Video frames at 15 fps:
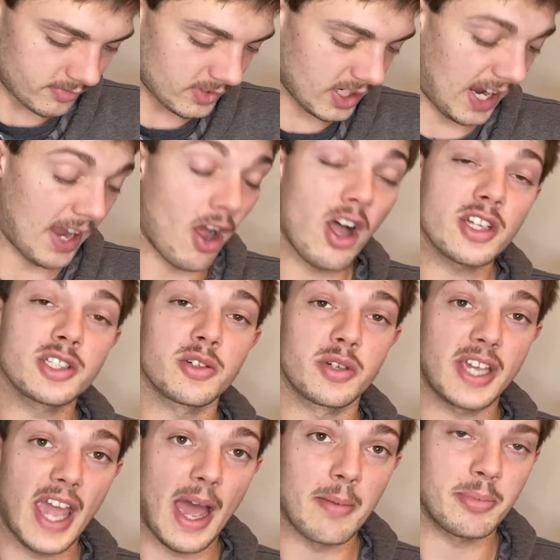I also
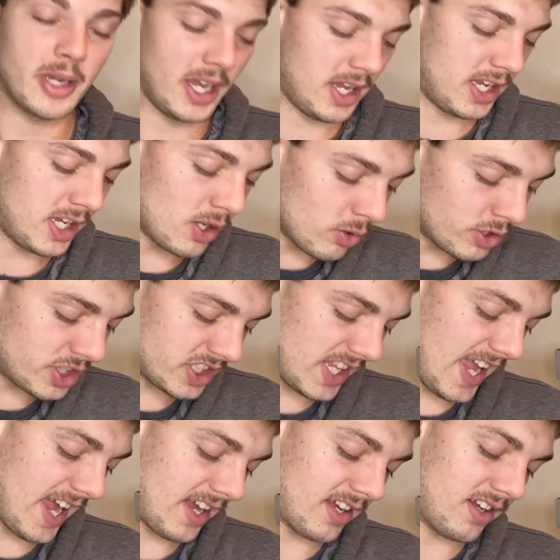kept a huge
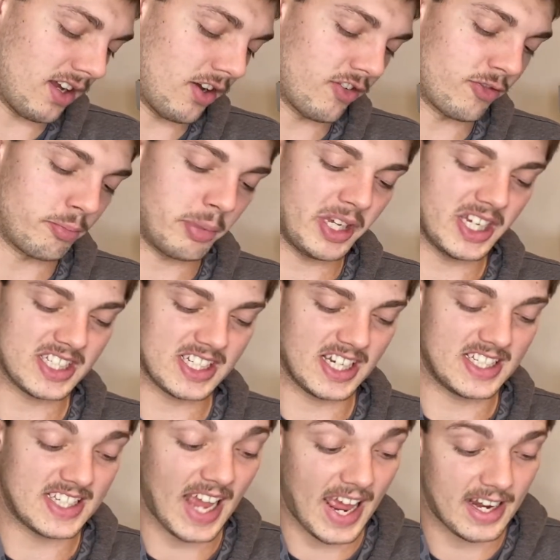stack of PSA
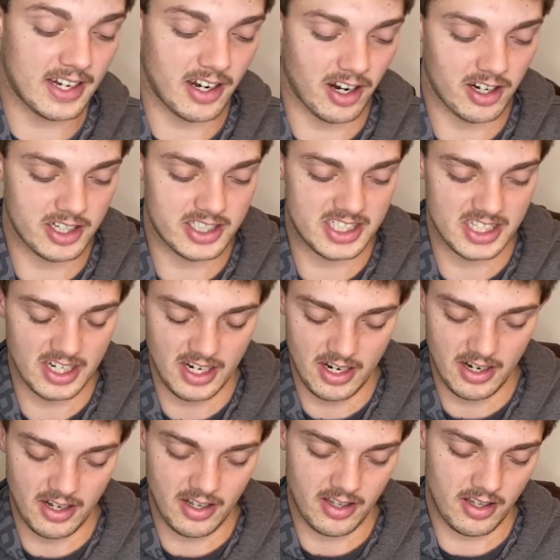10 cards
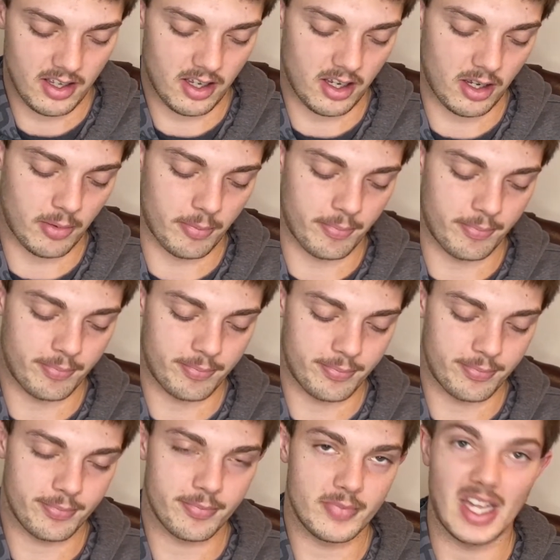
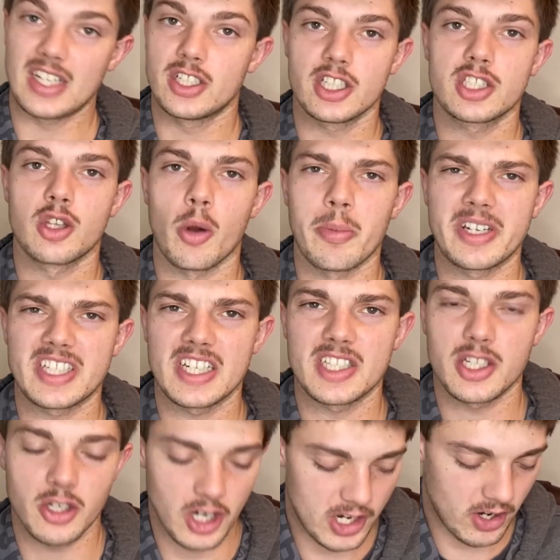that just don't make sense
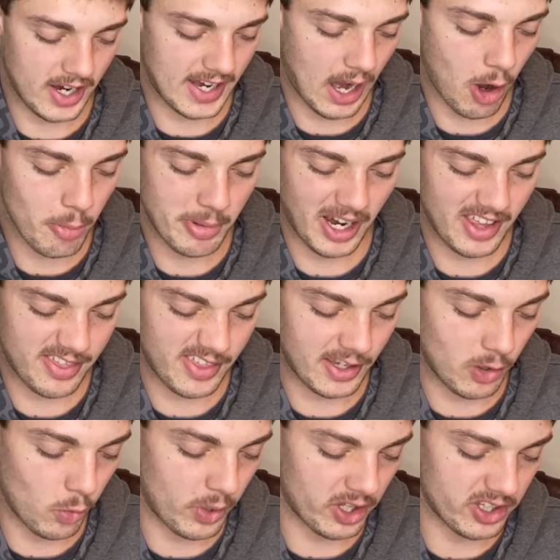to grade right now, but I think
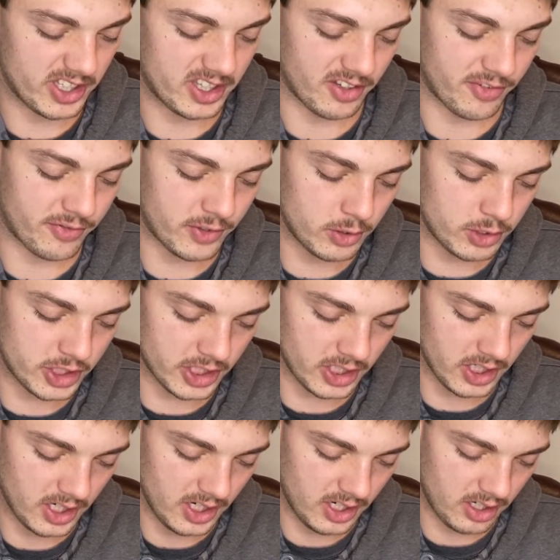will in the future.
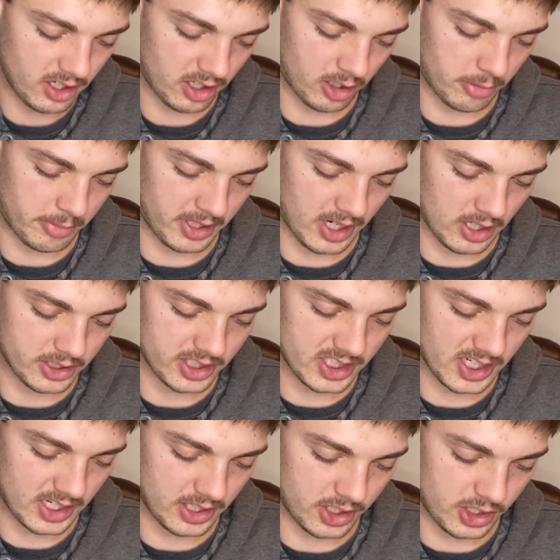And I'll just
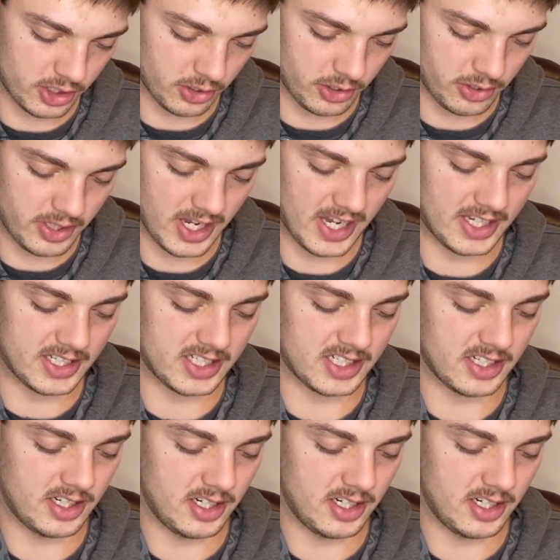kind of show you guys.